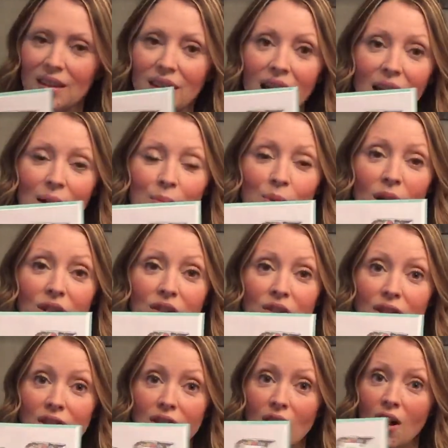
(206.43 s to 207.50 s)
I brushed
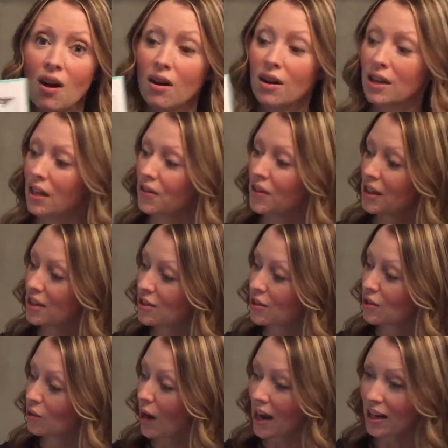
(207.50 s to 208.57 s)
the dog and then
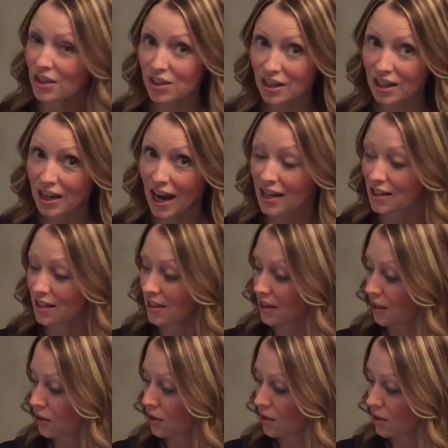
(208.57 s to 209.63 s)
scratched the cat's
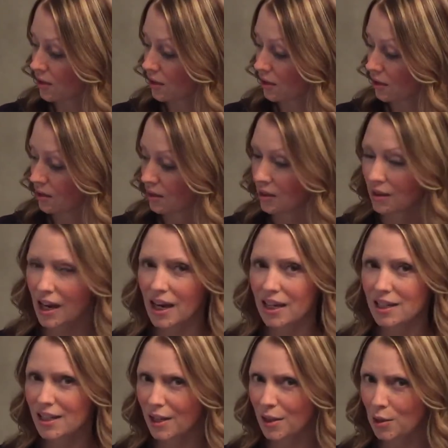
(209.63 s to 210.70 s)
ears. I
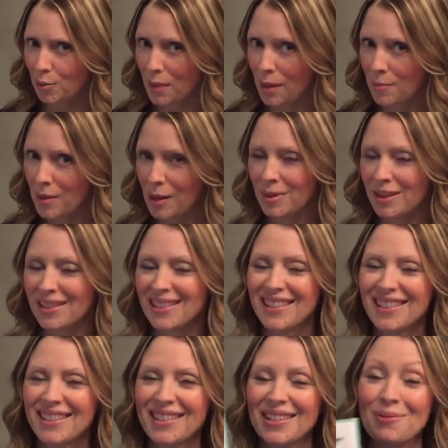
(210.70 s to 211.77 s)
tickled my baby
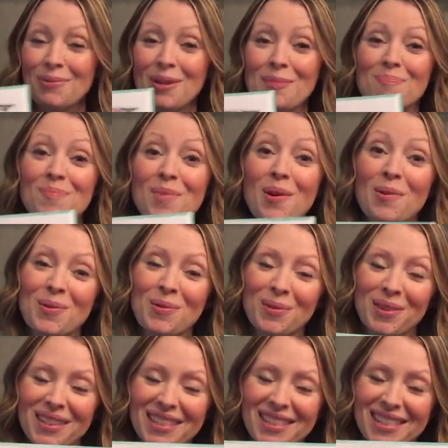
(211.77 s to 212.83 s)
sis till we both were in